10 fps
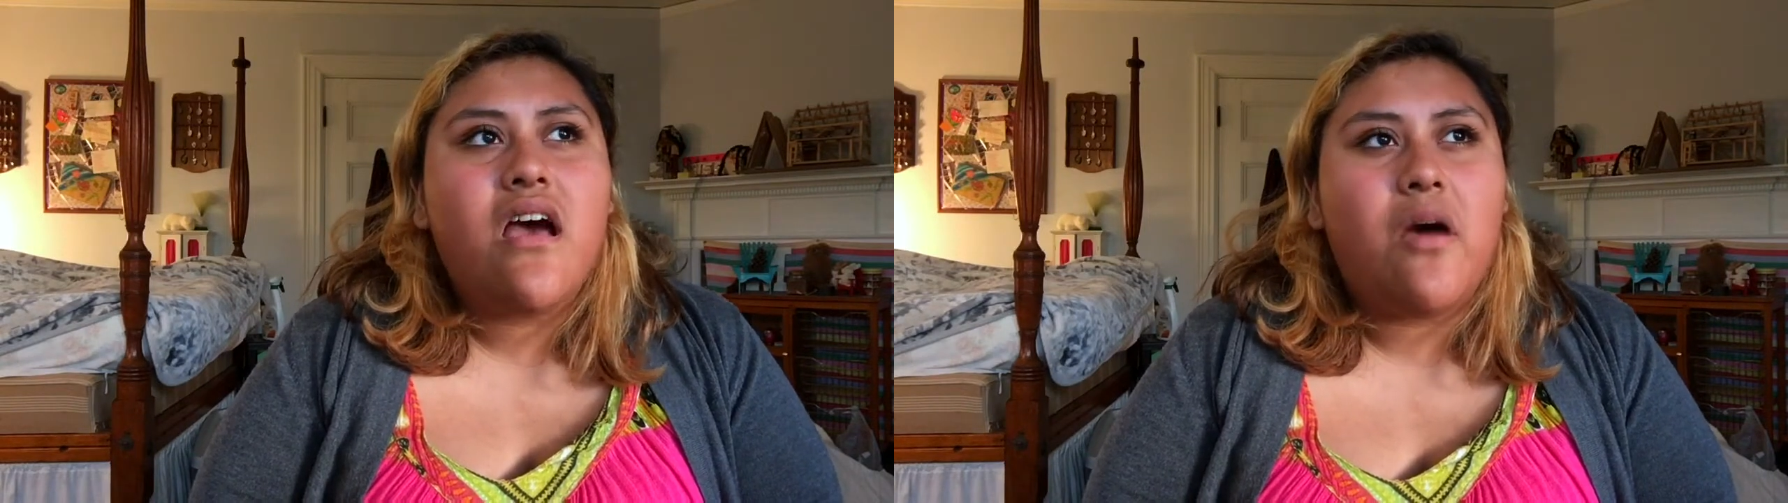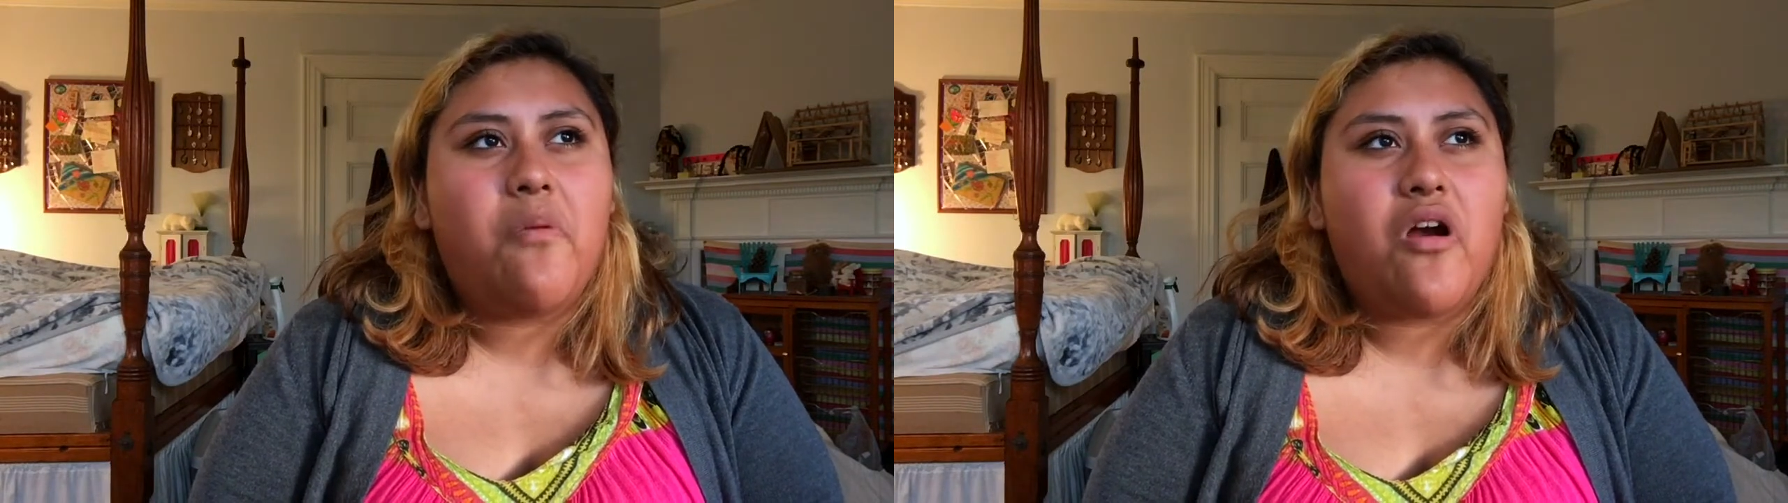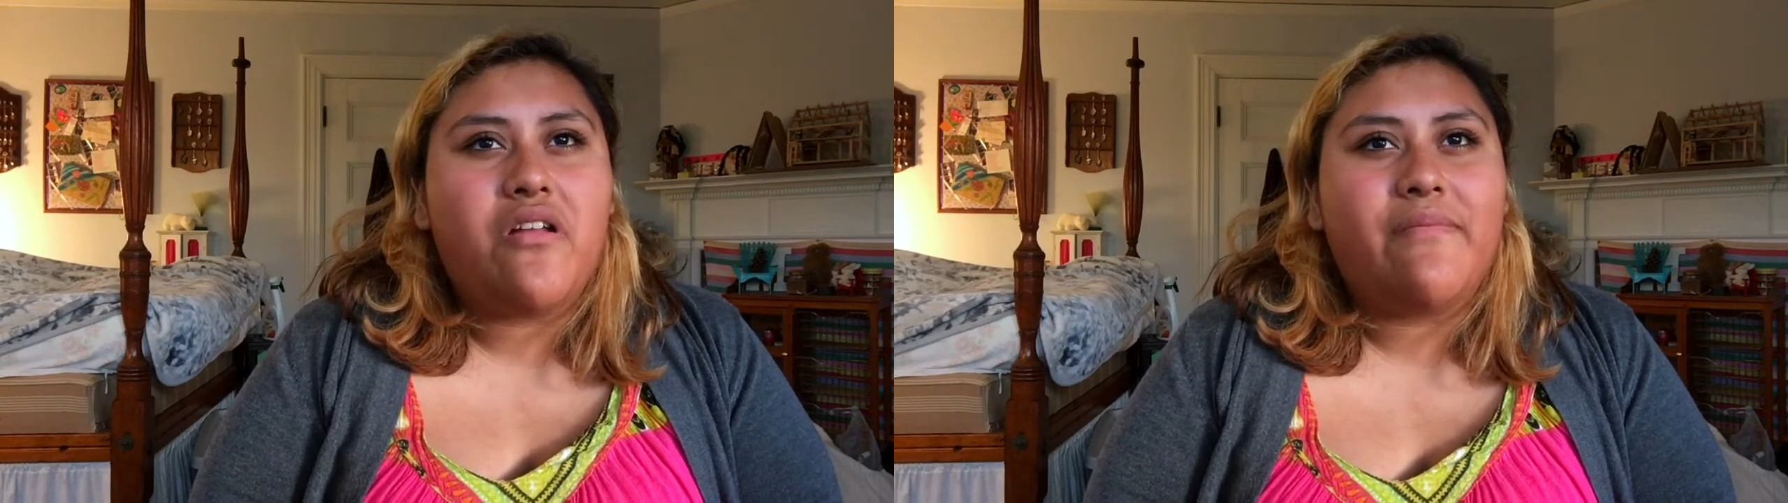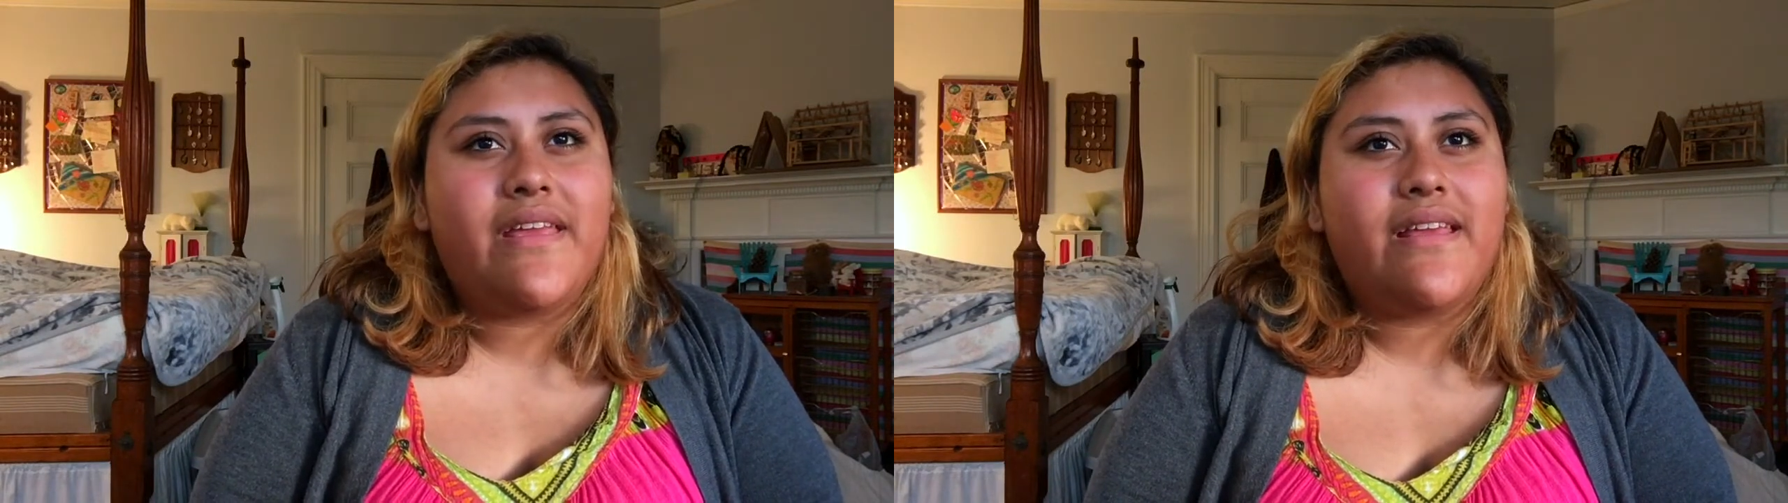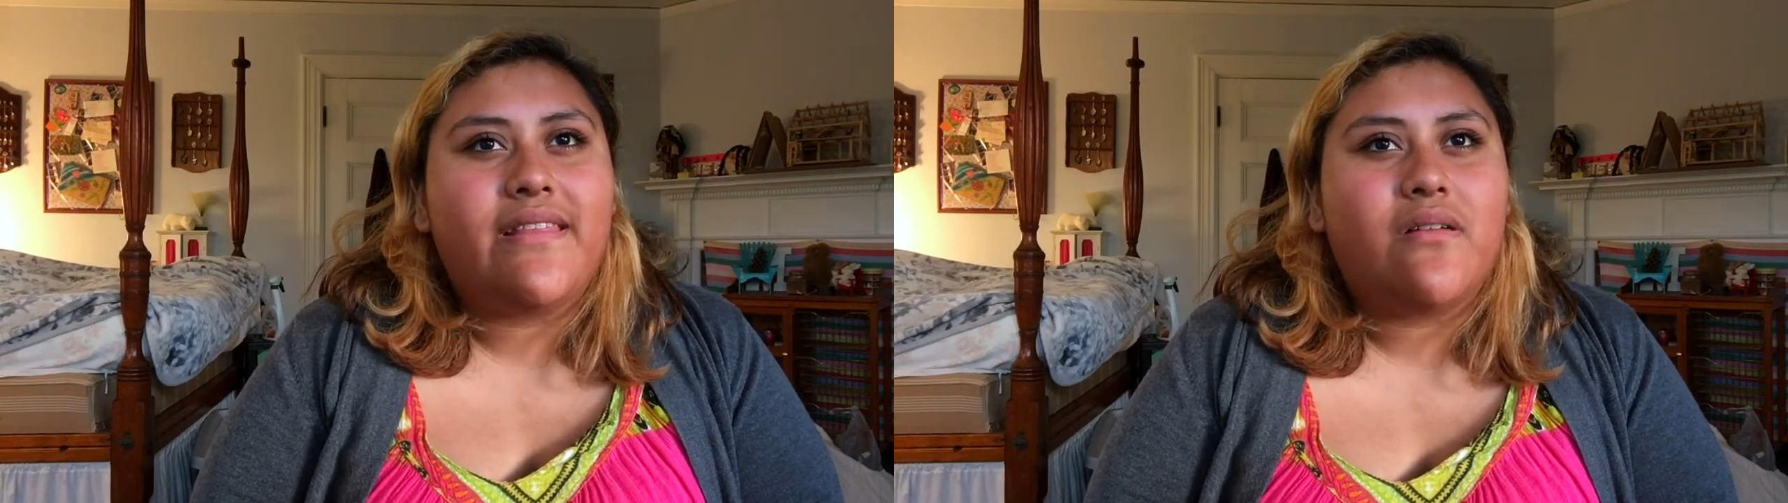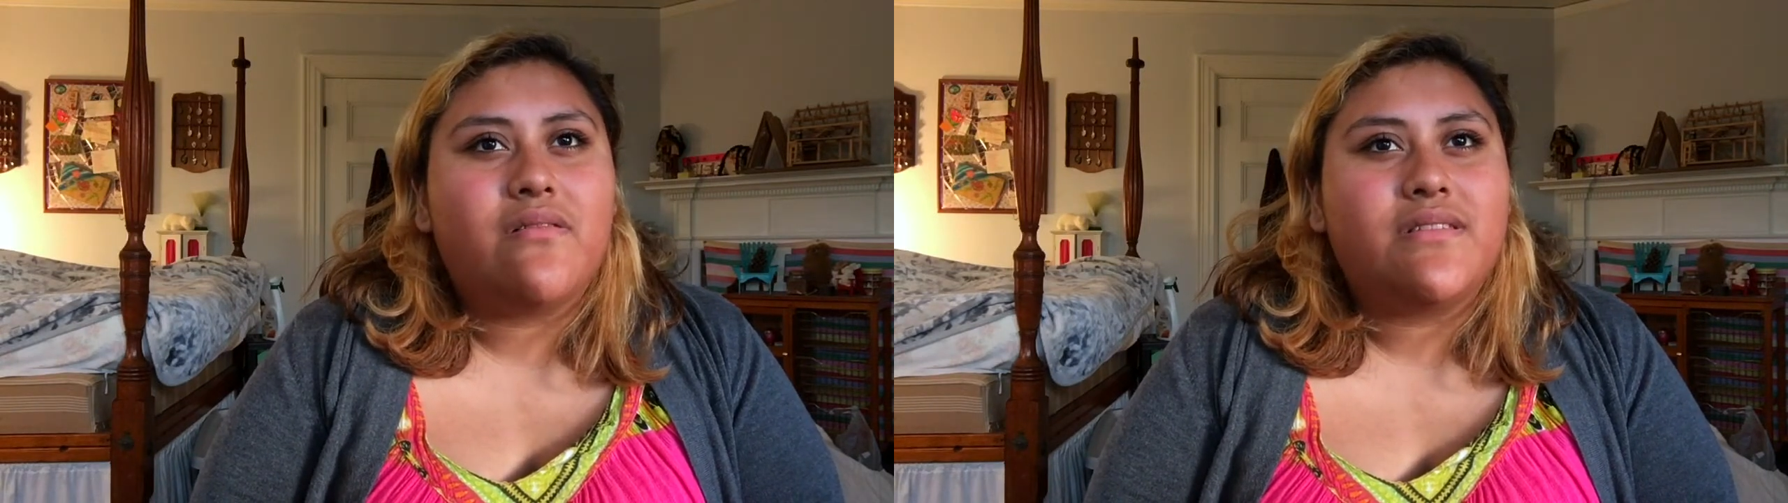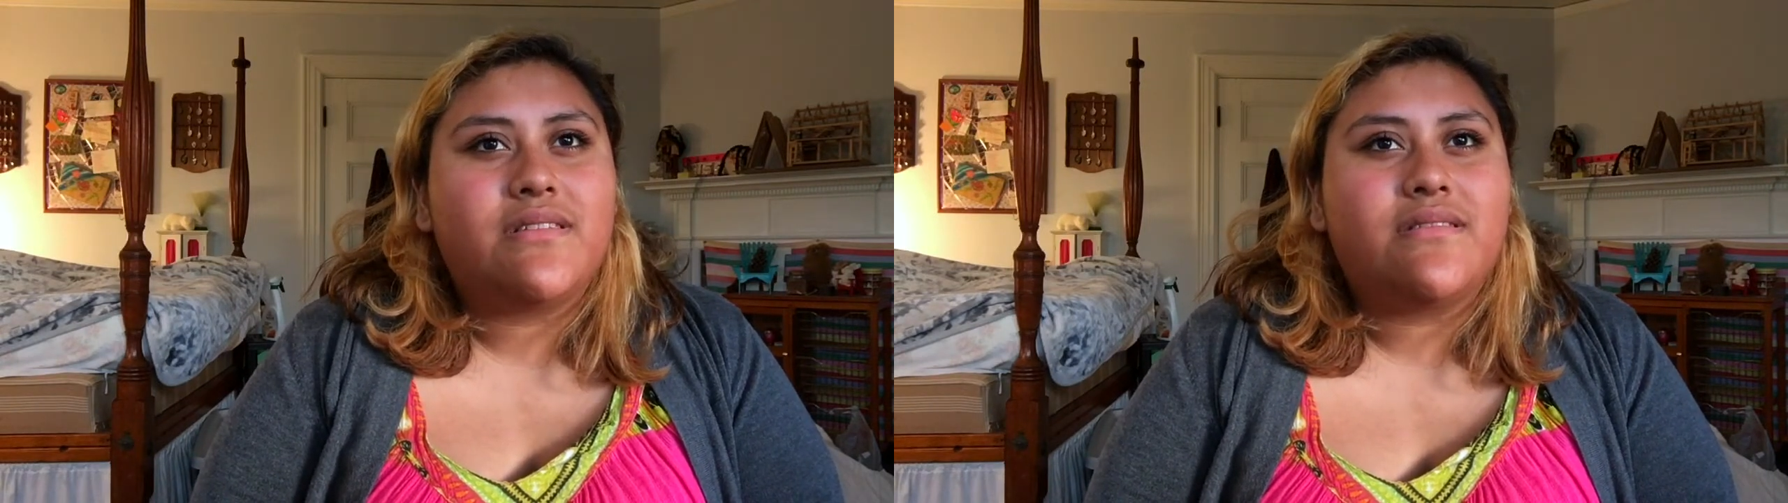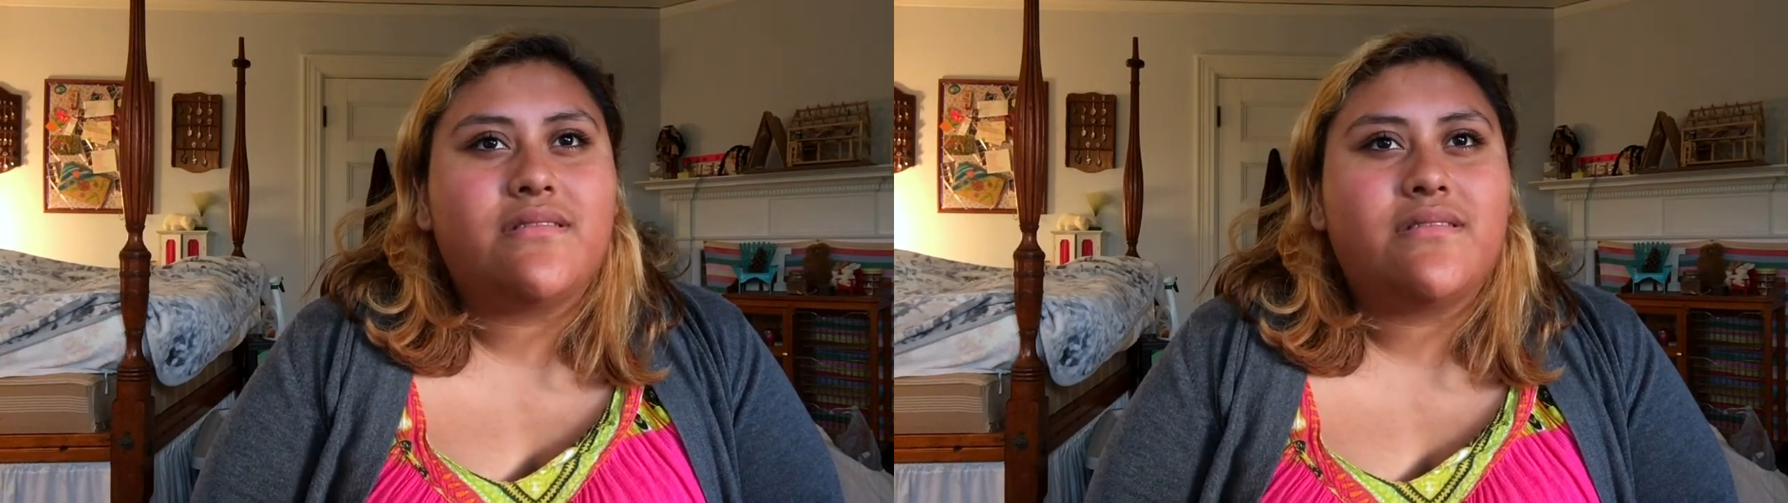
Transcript: a part of me that was